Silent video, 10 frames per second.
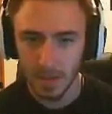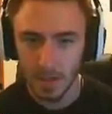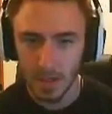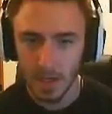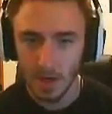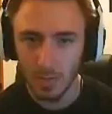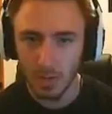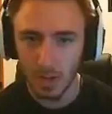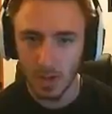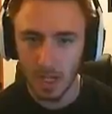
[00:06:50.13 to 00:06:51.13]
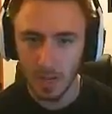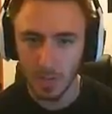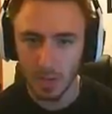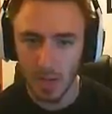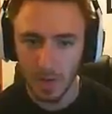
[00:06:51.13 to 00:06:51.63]
Help
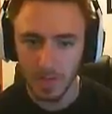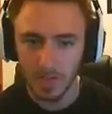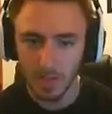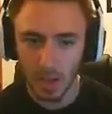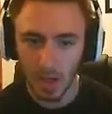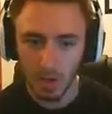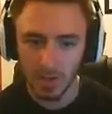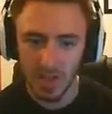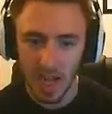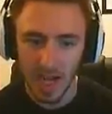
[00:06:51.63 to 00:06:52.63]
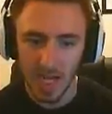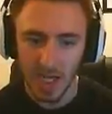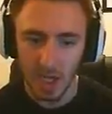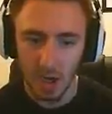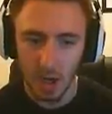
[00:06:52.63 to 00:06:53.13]
Cable clobber some clones. Hey,
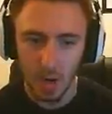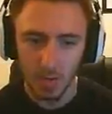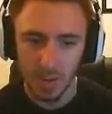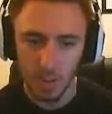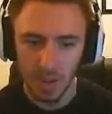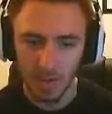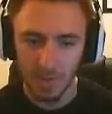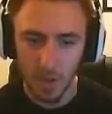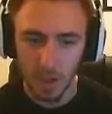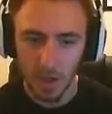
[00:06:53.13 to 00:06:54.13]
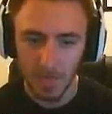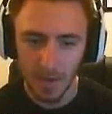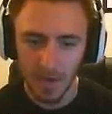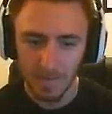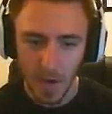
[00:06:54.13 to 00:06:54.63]
clones! What the fuck up,
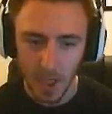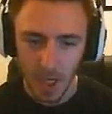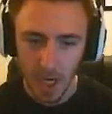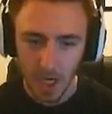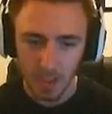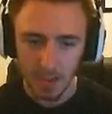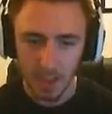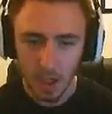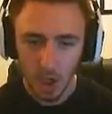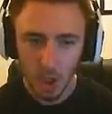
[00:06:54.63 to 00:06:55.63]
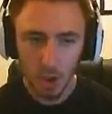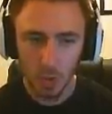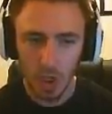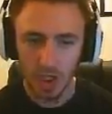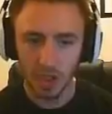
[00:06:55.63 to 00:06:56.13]
motherfuckers? You
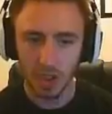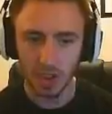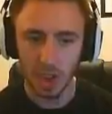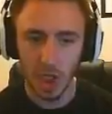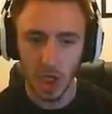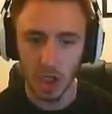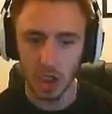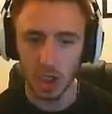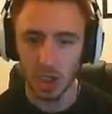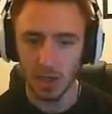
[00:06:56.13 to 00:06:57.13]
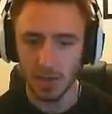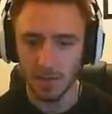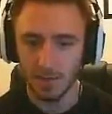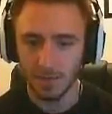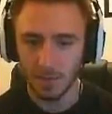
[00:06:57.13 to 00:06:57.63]
getting the D.
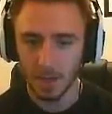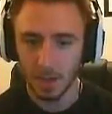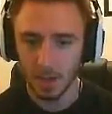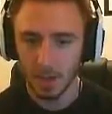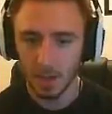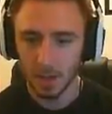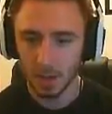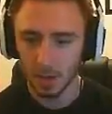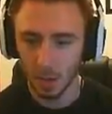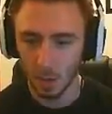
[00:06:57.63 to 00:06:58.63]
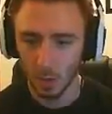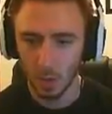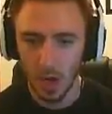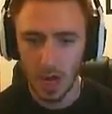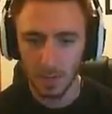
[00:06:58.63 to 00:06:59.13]

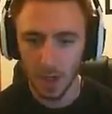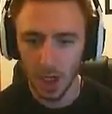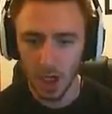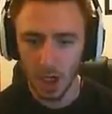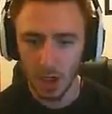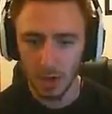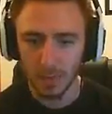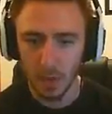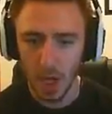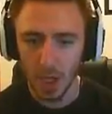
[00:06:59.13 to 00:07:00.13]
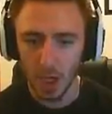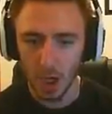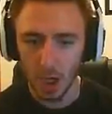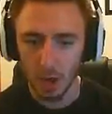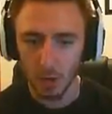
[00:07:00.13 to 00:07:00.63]
Yo, I'm here playing a little